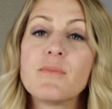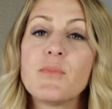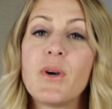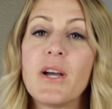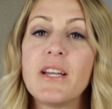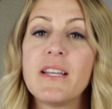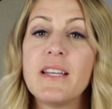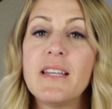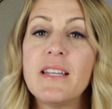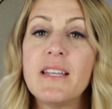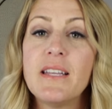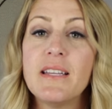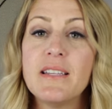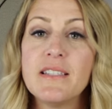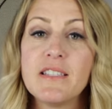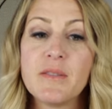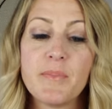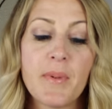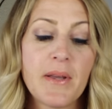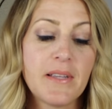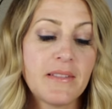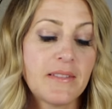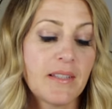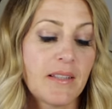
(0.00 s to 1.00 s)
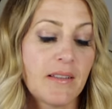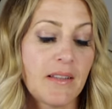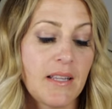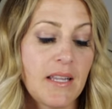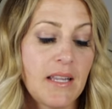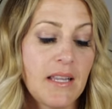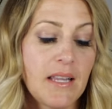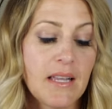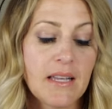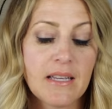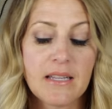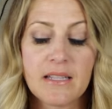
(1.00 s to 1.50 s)
what it is
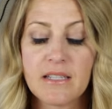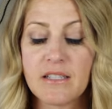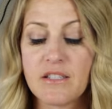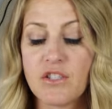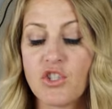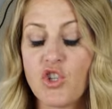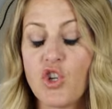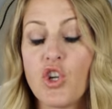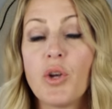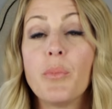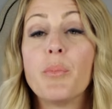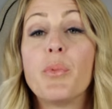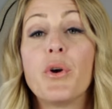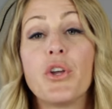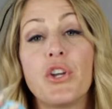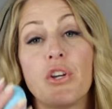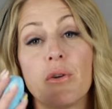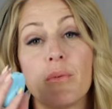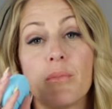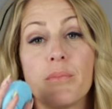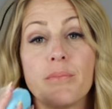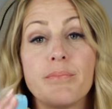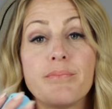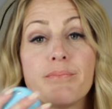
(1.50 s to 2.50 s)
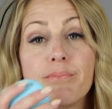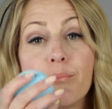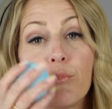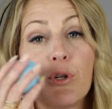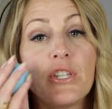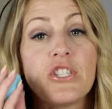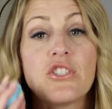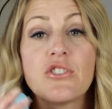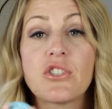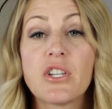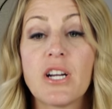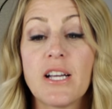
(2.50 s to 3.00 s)
basically is you can put your
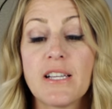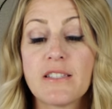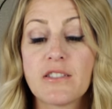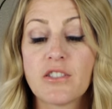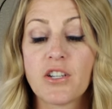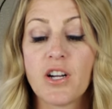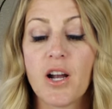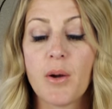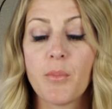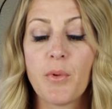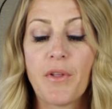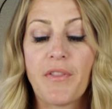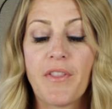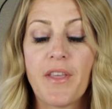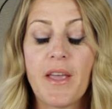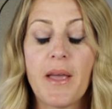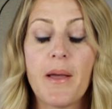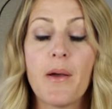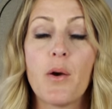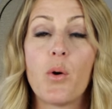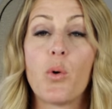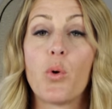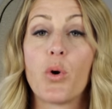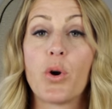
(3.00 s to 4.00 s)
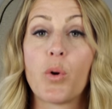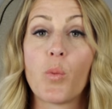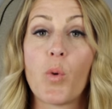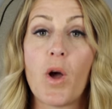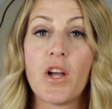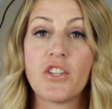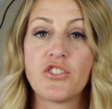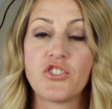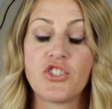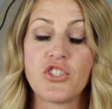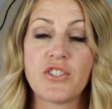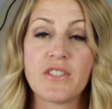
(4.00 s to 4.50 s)
moisturizer on with it or
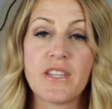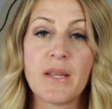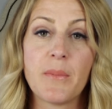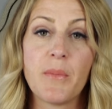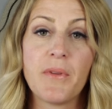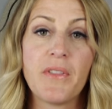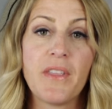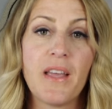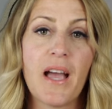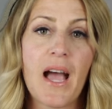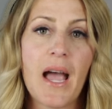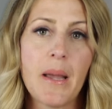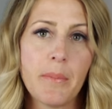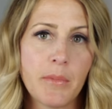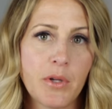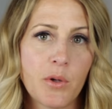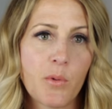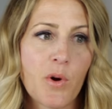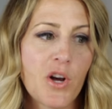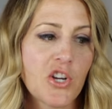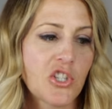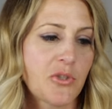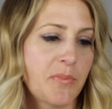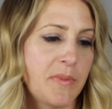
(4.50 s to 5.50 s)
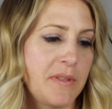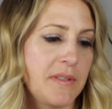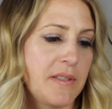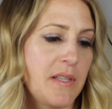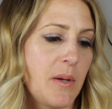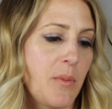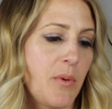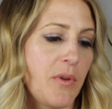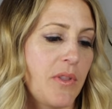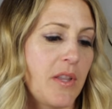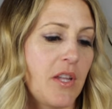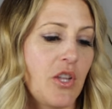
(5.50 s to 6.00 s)
wash your skin with it. I'm gonna wash my
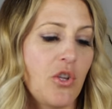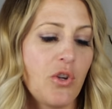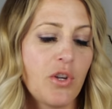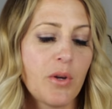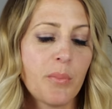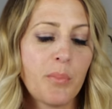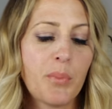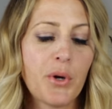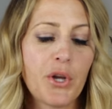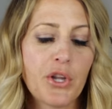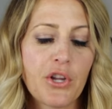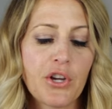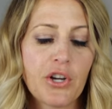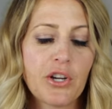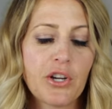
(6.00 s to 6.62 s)
skin with it. You can put